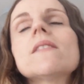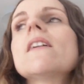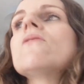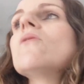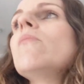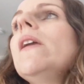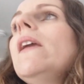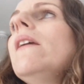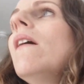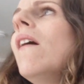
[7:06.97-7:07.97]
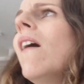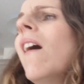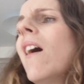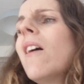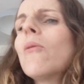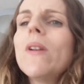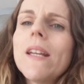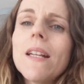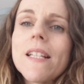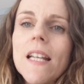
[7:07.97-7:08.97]
tend to be
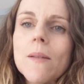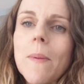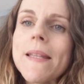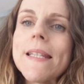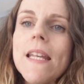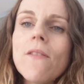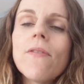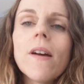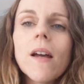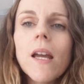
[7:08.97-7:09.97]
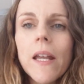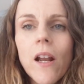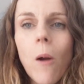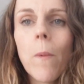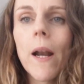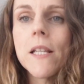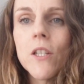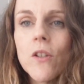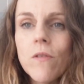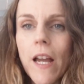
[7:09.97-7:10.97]
ridiculously expensive in
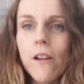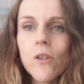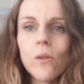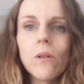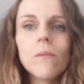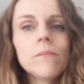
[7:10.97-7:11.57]
comparison to the actual